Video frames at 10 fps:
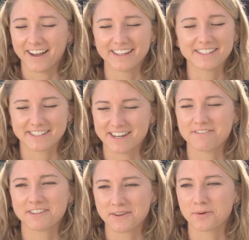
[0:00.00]
It's
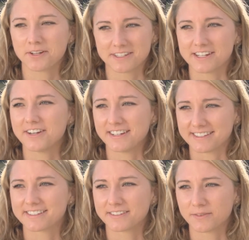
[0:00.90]
definitely World
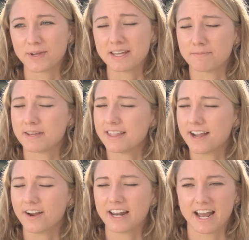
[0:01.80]
Series. We can be
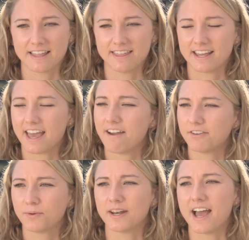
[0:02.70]
there, and I think
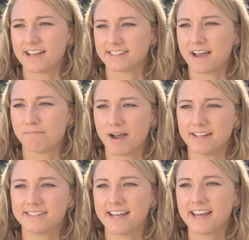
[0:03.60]
everyone has that
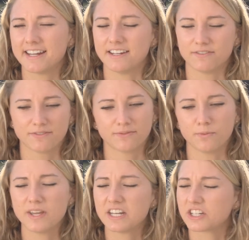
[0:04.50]
mindset. And if
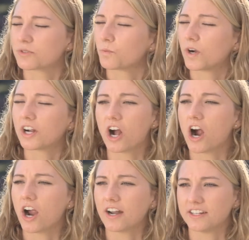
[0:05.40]
we can just work
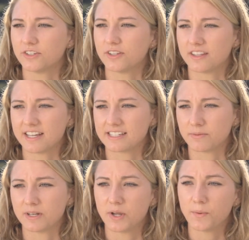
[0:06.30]
hard and do the things
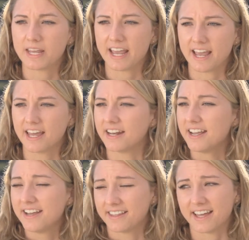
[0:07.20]
that we know we can,
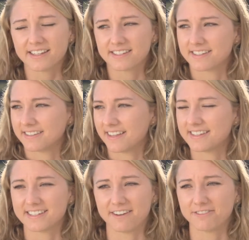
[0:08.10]
that's
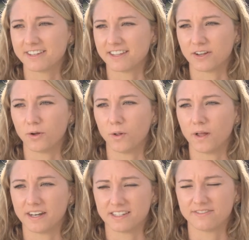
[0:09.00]
definitely the
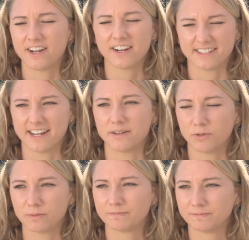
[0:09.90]
goal, and it's very attainable.